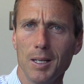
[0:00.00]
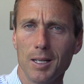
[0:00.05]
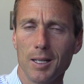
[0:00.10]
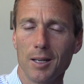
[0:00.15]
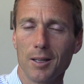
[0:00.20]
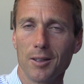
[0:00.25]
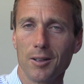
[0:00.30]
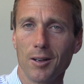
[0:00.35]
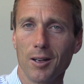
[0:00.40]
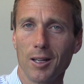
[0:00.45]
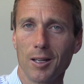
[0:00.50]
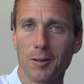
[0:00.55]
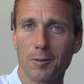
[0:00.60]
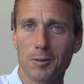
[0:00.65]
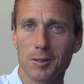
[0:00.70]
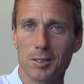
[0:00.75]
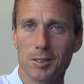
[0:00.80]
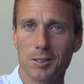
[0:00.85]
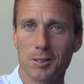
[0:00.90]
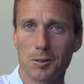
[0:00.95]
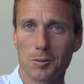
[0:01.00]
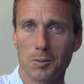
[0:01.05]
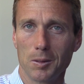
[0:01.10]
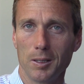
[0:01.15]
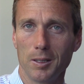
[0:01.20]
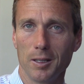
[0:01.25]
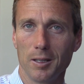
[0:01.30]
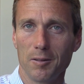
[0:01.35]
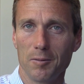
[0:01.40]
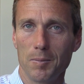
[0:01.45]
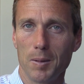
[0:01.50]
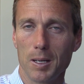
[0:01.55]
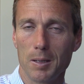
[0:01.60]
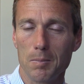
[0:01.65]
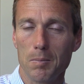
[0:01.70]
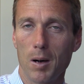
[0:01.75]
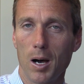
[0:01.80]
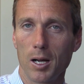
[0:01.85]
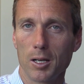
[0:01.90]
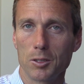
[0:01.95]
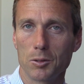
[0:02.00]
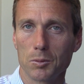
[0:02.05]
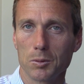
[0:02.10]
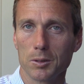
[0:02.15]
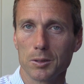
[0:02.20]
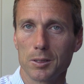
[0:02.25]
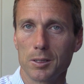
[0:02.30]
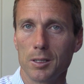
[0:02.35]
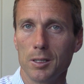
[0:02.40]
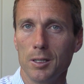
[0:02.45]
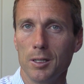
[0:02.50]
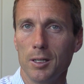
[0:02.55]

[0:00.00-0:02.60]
many other languages where they've made modules